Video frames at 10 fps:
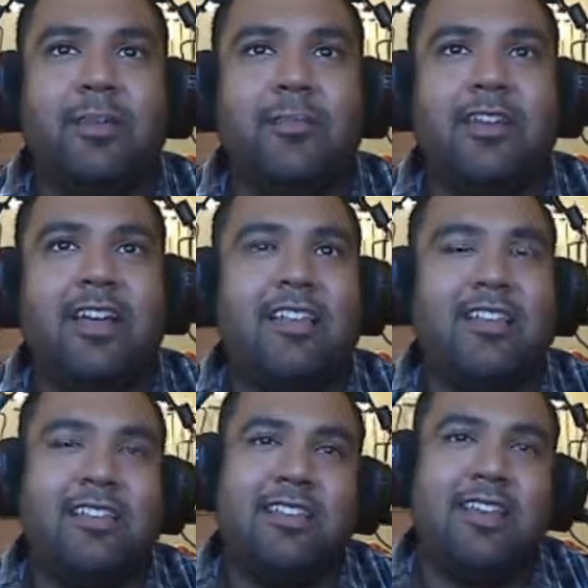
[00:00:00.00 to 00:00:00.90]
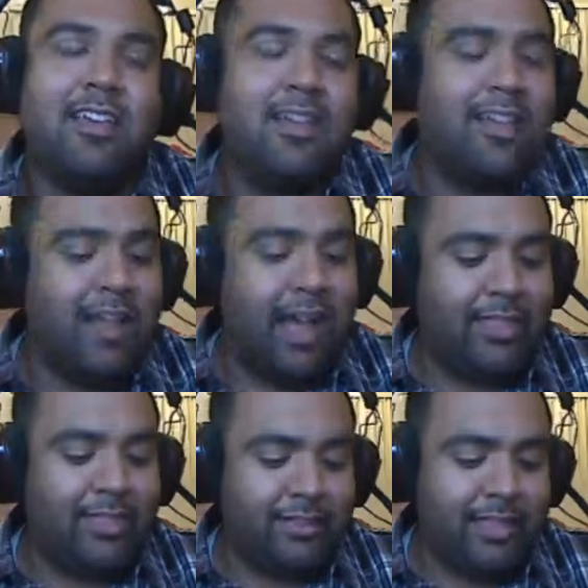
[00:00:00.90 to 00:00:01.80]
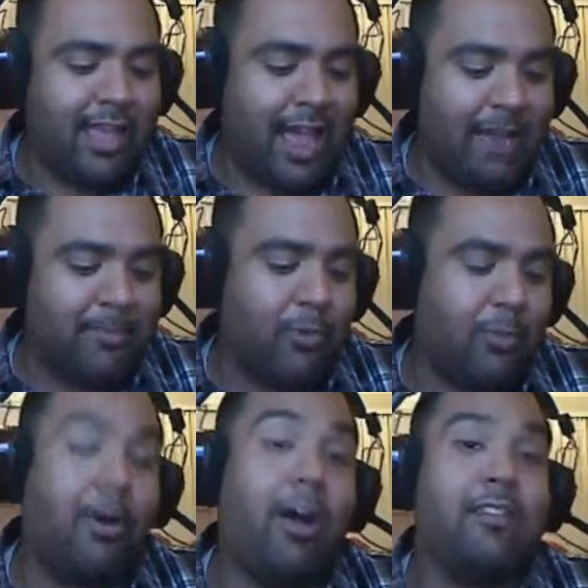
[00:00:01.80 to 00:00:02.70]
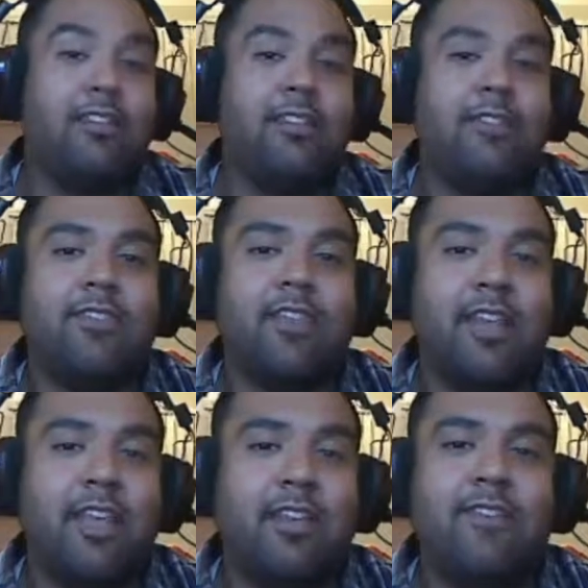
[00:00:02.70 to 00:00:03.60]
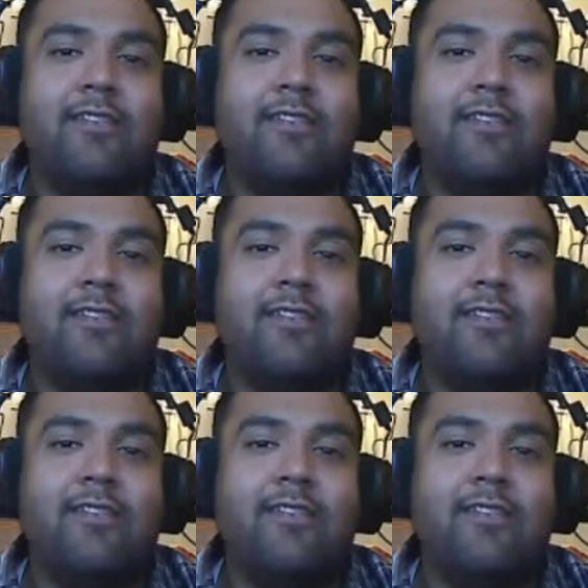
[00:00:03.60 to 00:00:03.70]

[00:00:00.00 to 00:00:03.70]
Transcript: I mean, I thought they had more positives than negatives.